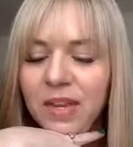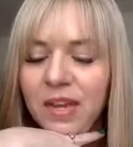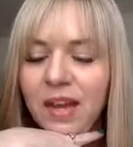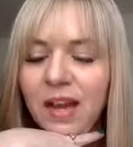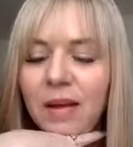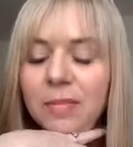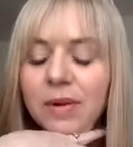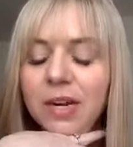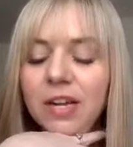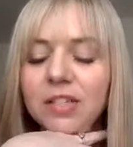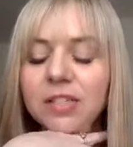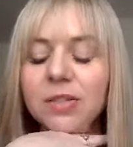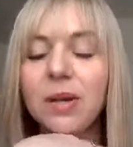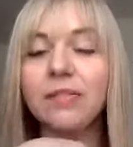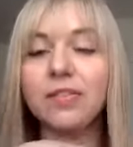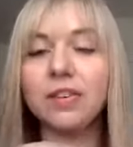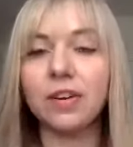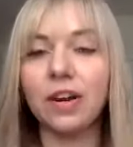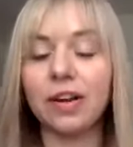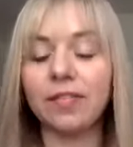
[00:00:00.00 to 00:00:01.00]
and I also have
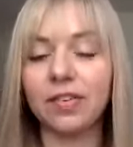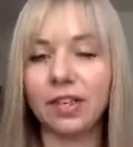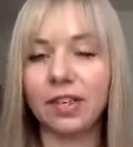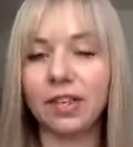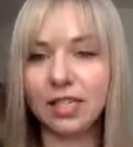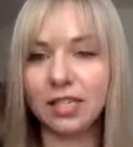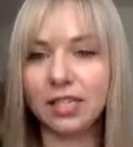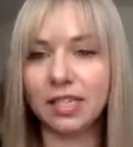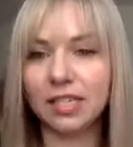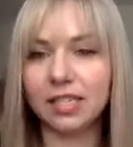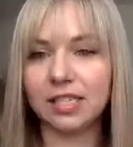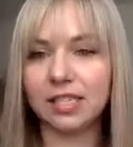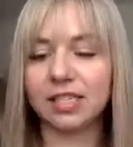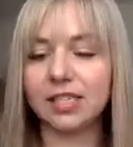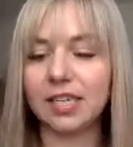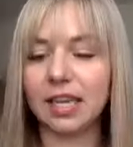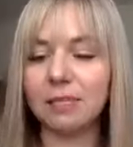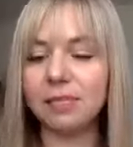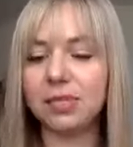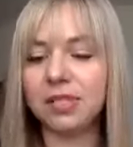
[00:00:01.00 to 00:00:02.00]
a graphic that says the
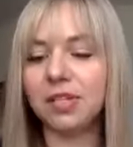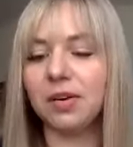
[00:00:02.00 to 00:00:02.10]
steps.